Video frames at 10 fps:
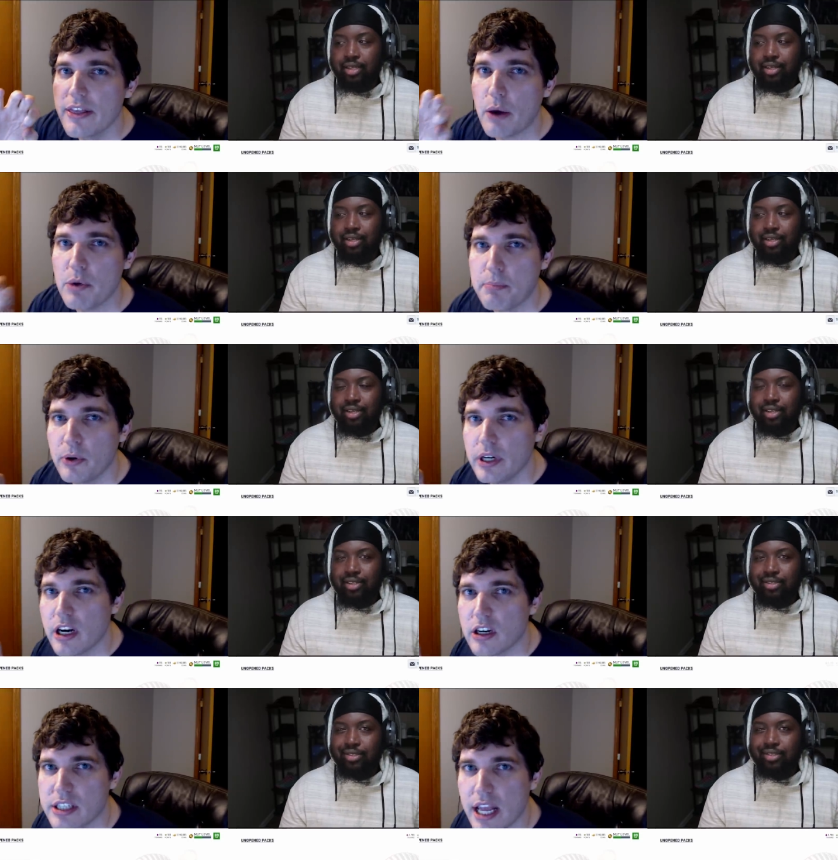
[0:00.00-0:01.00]
Speaker 1: that we put in
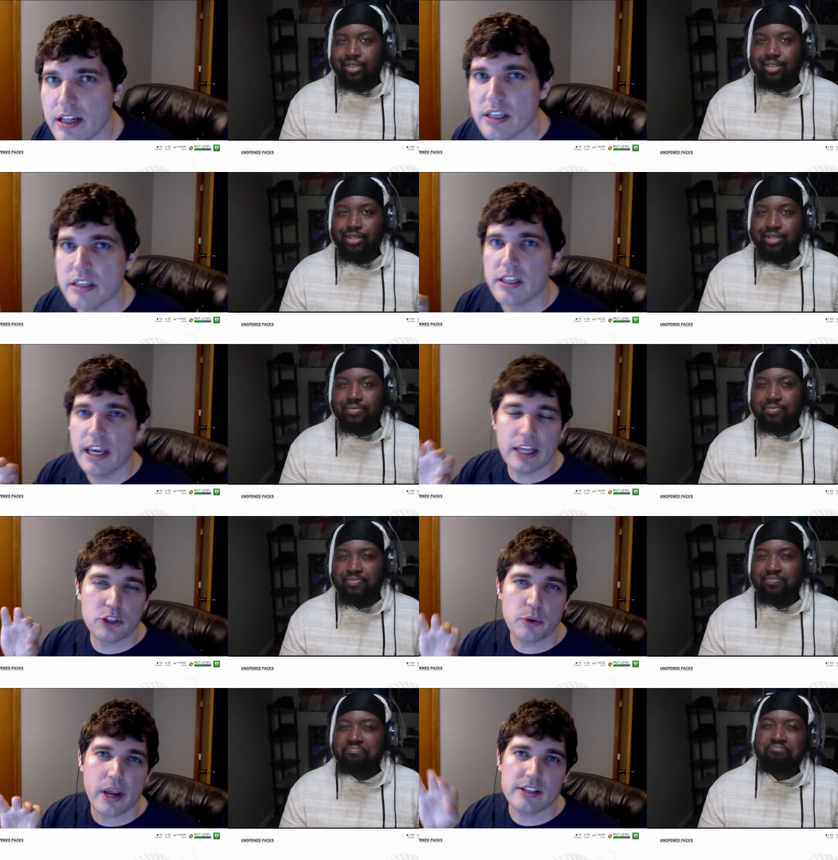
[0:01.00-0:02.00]
our sentences and
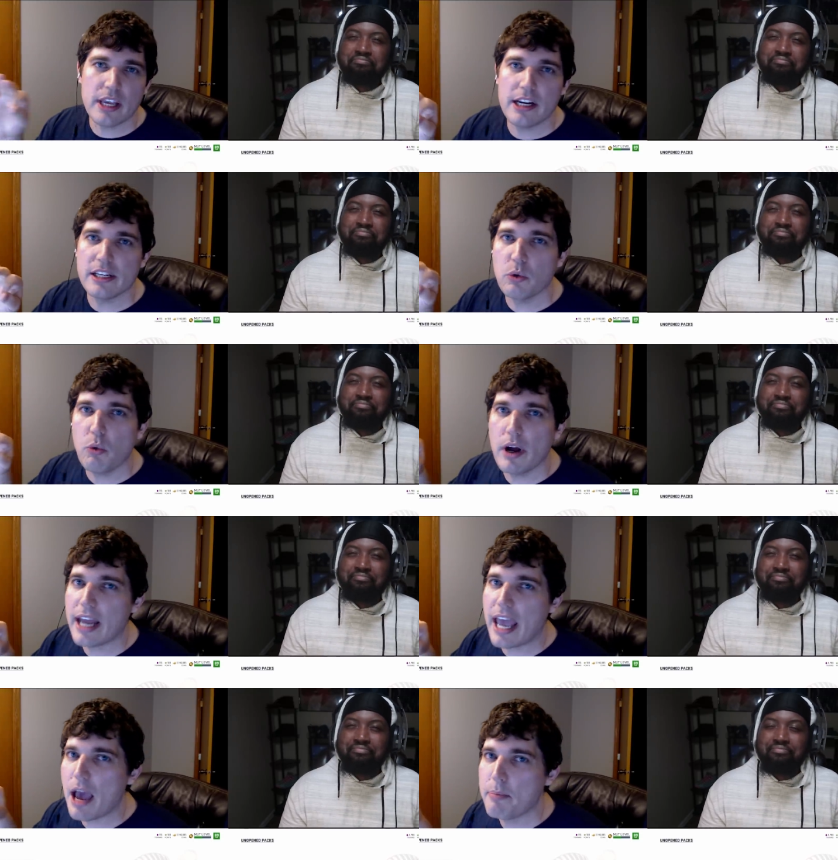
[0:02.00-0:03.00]
translate it into what
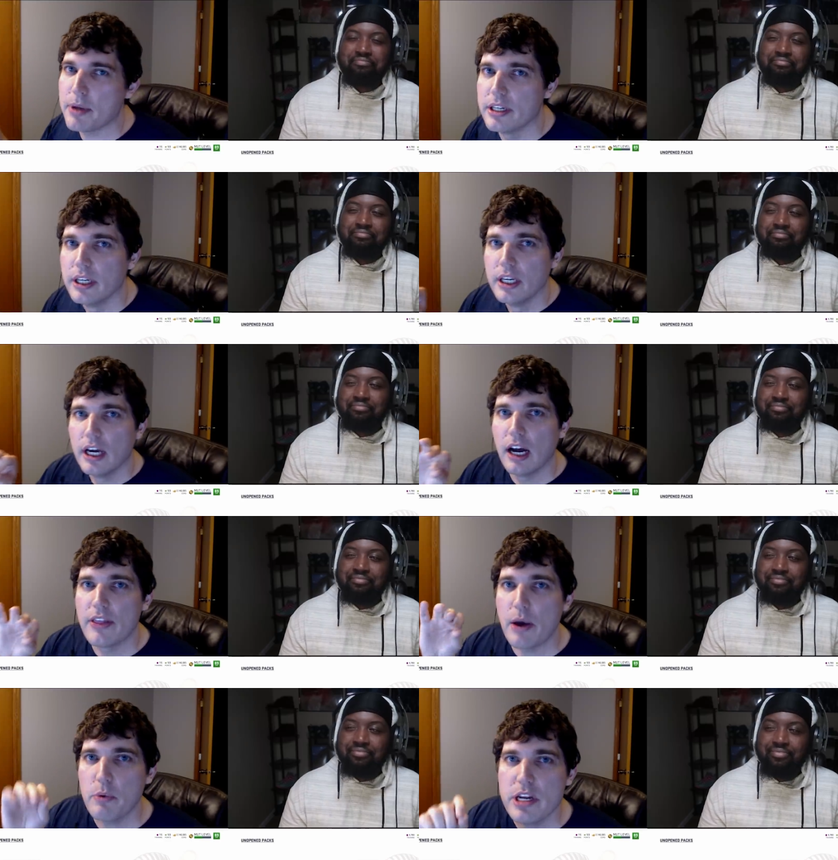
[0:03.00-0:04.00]
happened uh,
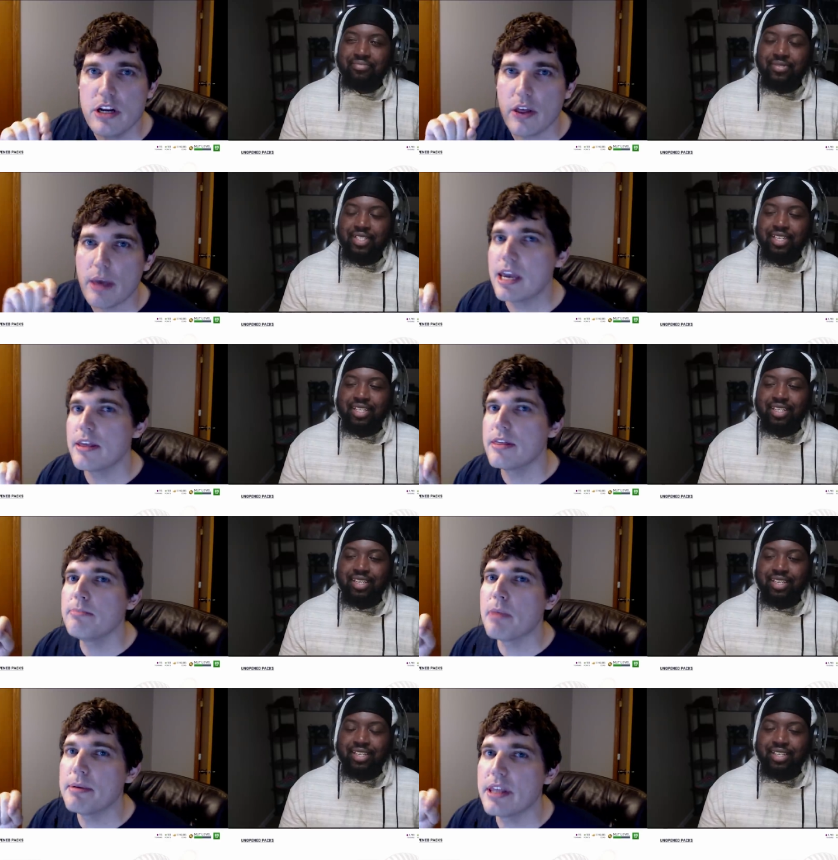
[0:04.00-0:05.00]
that we know that may,
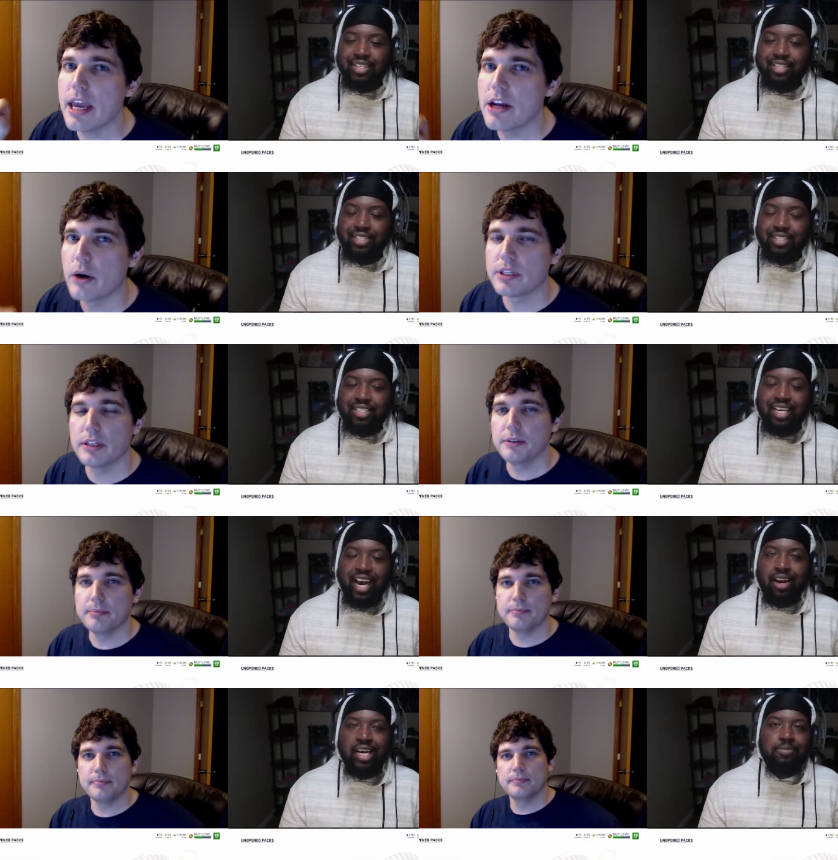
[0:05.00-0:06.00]
maybe they don't.
Speaker 2: See,
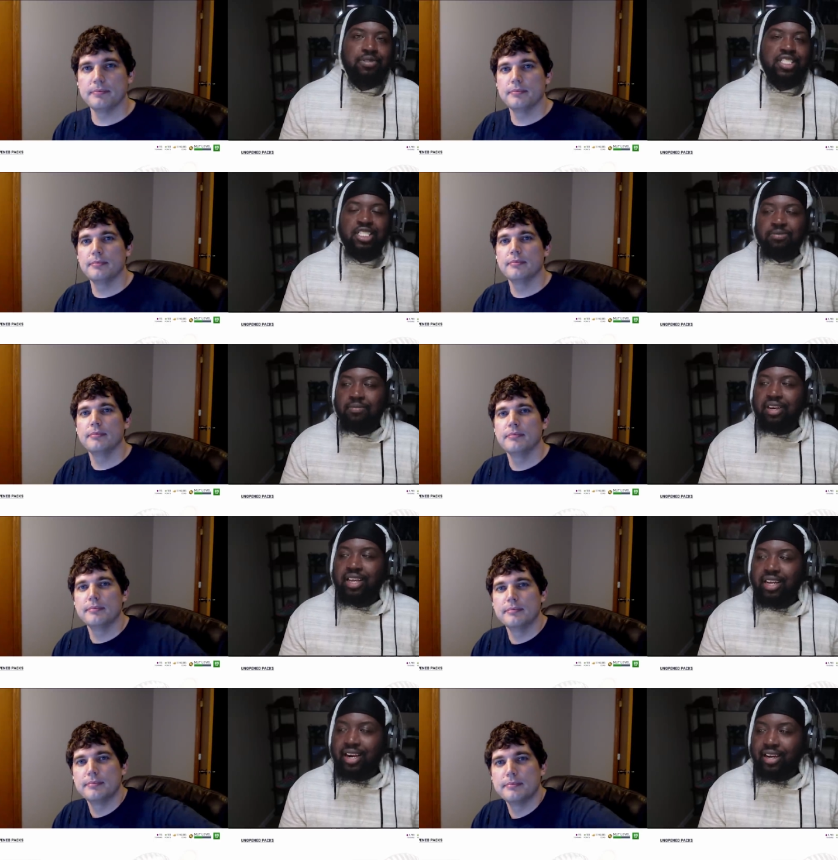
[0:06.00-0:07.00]
I don't like the position you put
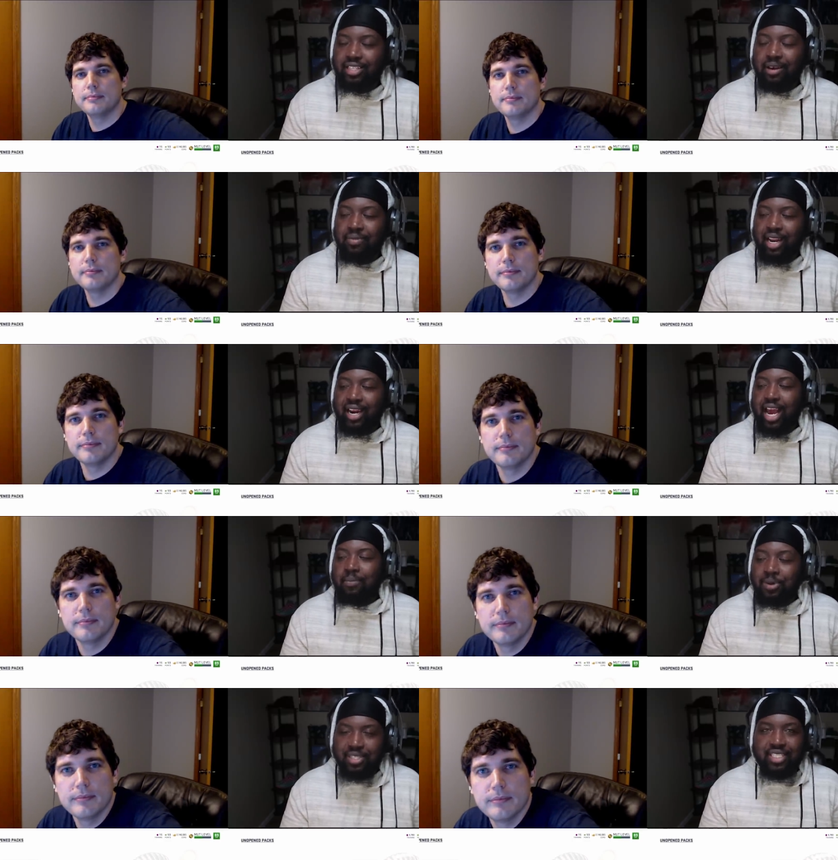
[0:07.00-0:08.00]
me in there because I'm
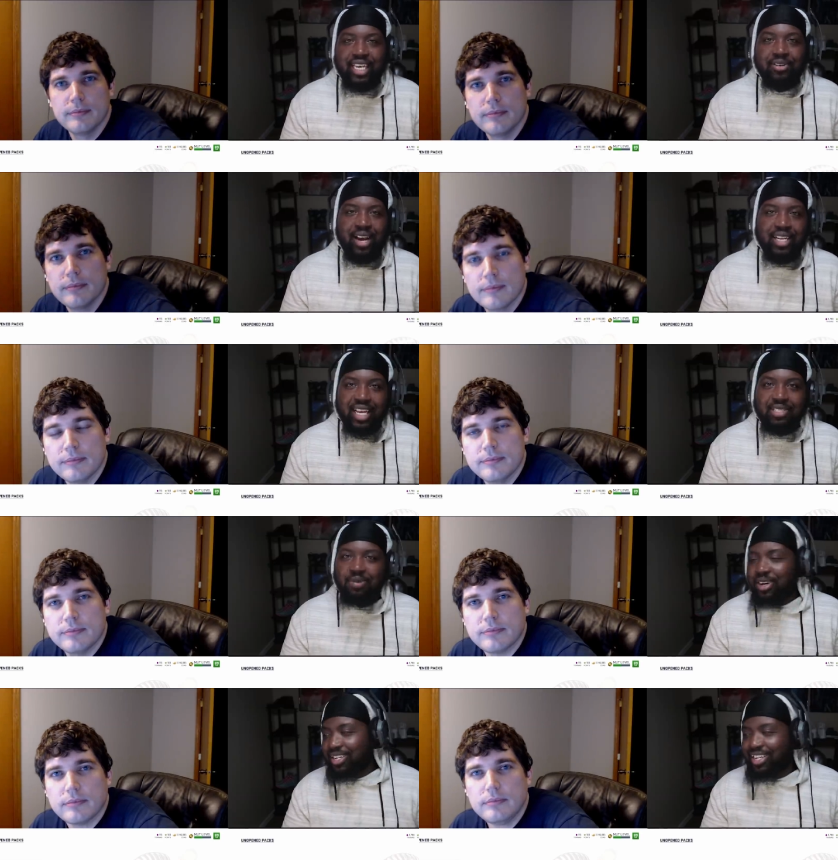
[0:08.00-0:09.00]
now I'm supposed to say they're not that
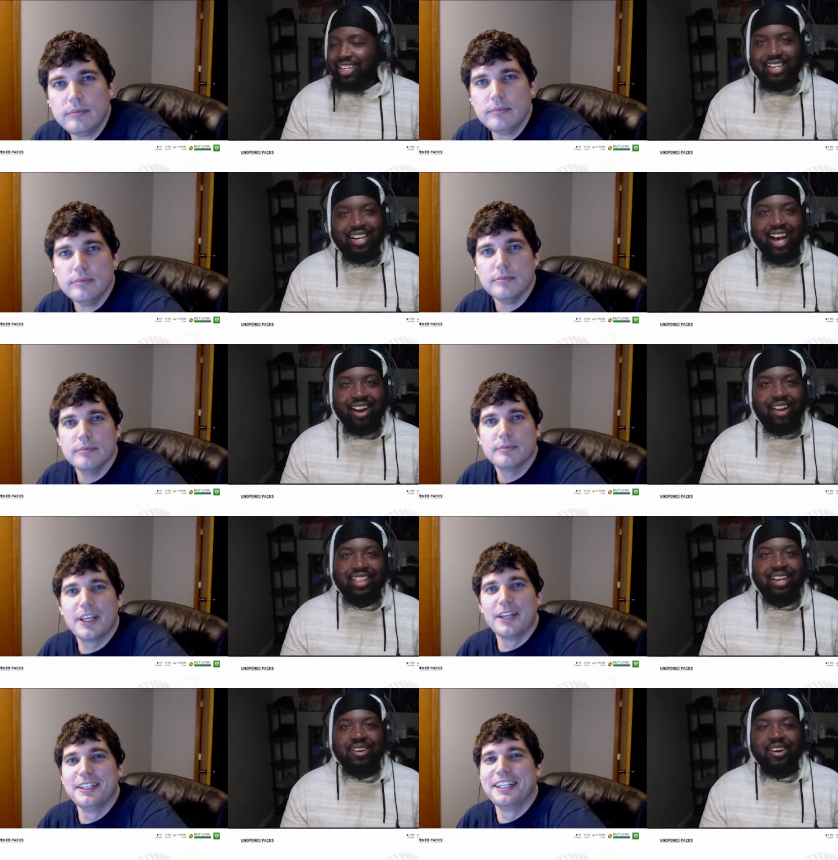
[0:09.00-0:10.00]
smart. I don't
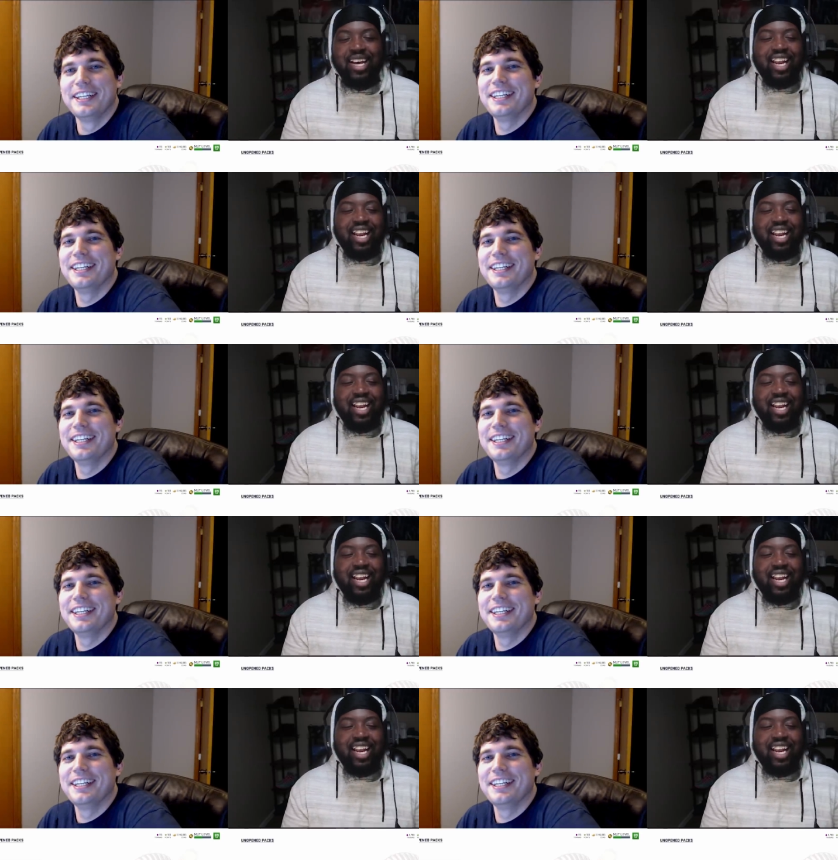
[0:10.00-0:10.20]
like that at all.